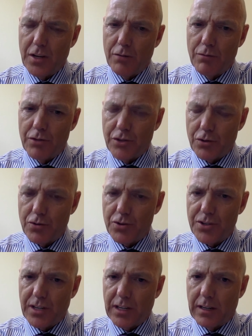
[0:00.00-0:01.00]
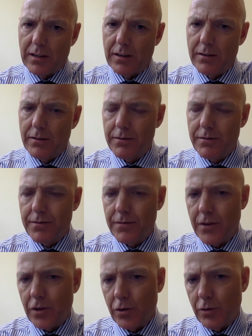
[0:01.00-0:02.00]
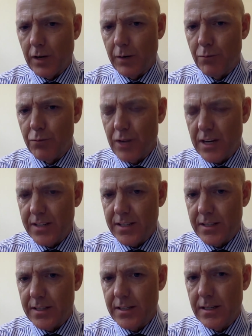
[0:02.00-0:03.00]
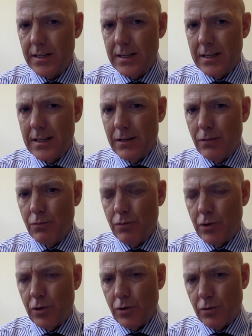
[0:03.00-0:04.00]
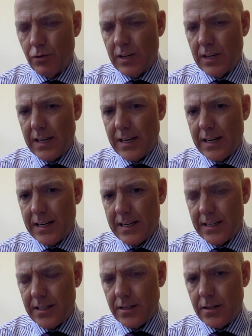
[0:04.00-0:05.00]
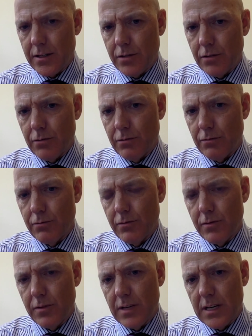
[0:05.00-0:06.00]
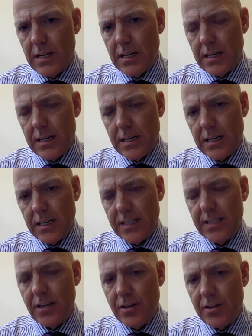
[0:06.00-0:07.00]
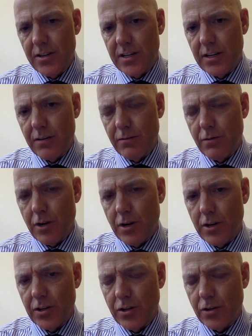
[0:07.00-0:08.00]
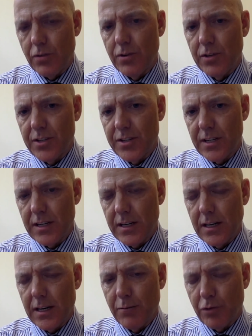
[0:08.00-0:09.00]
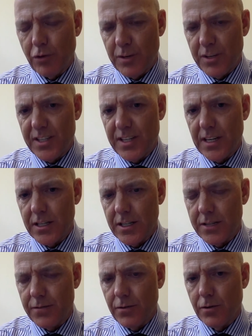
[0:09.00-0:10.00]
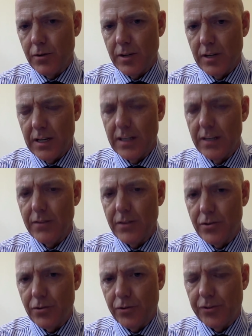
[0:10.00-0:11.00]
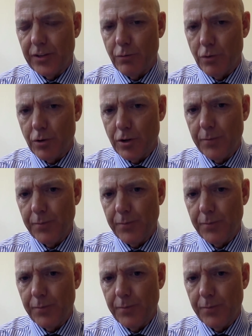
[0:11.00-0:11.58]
resourcing following Brexit will only add to the certainty around current employment status for individuals in work,